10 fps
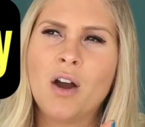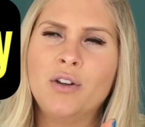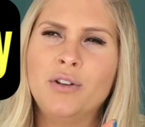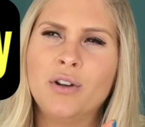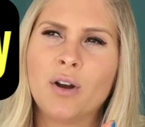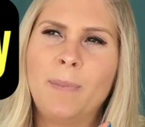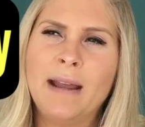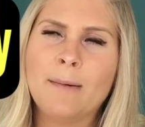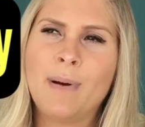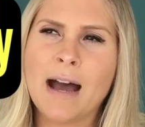
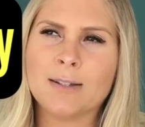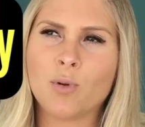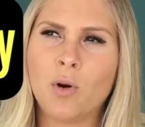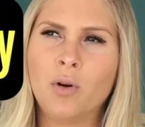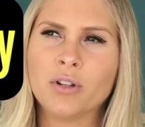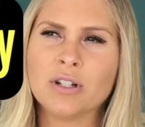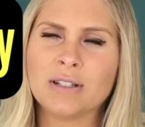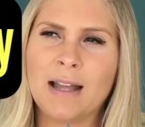European passport holders,